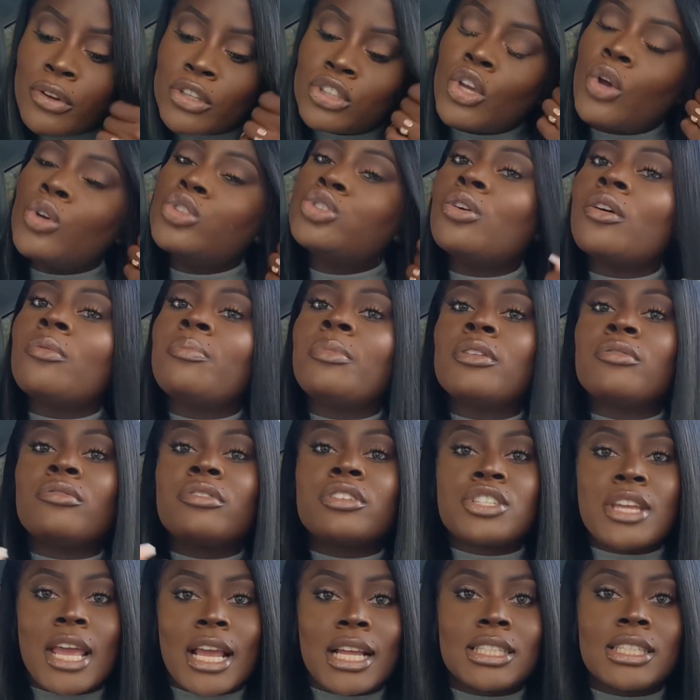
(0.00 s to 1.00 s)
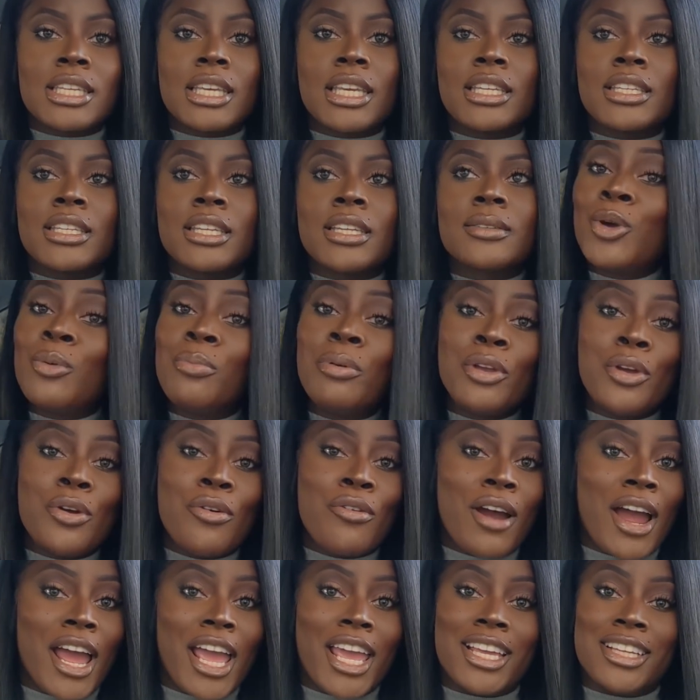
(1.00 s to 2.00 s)
For those who have been rejected, you'll be
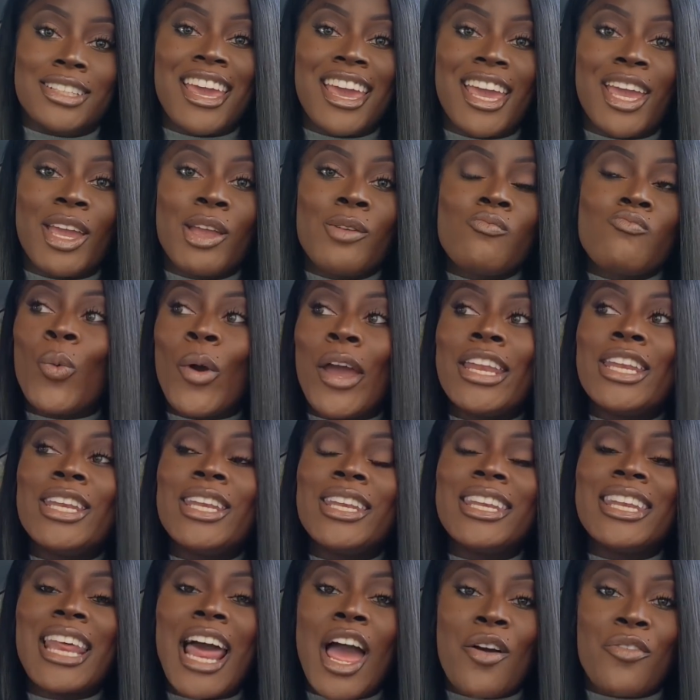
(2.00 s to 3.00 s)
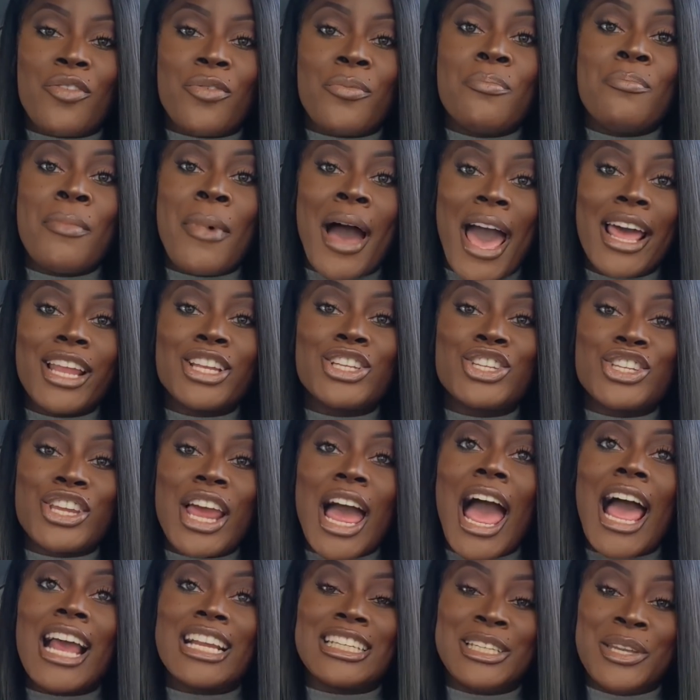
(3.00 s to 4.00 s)
all right, okay? When that match
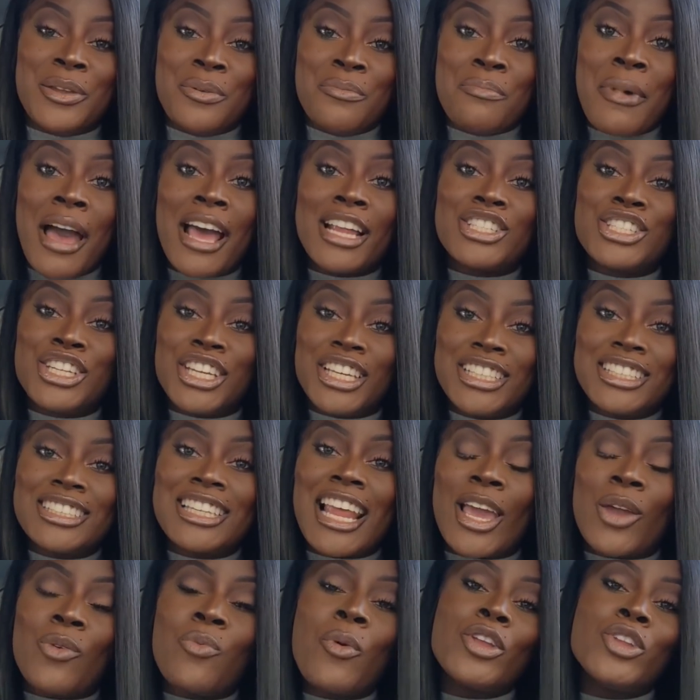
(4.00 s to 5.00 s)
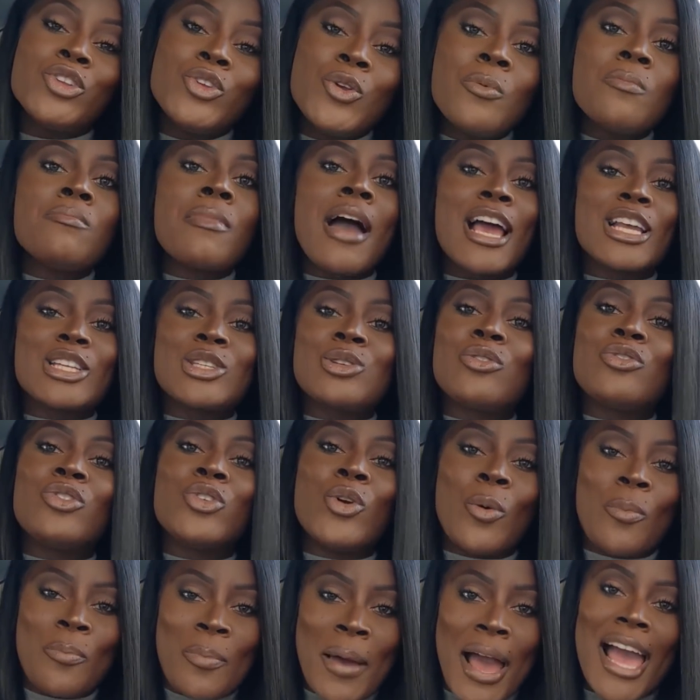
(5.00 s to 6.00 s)
actually matches, like when you match with
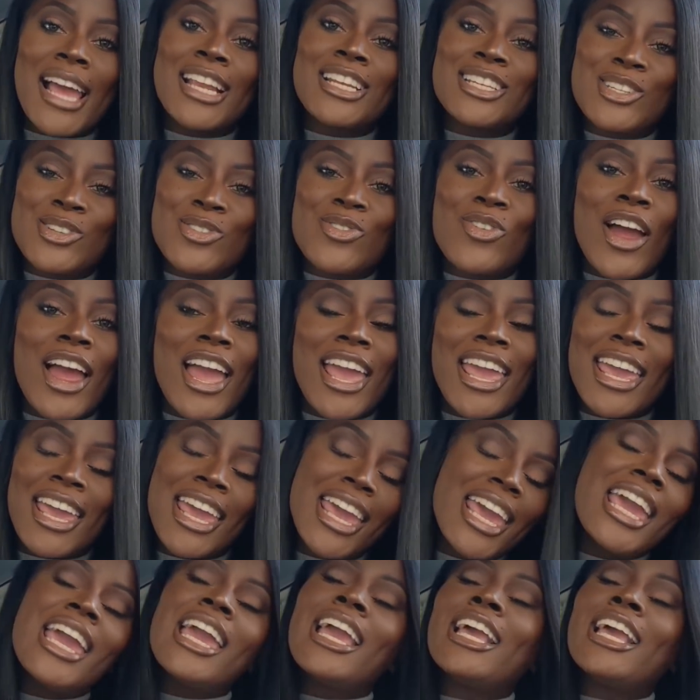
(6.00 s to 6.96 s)
your match, right?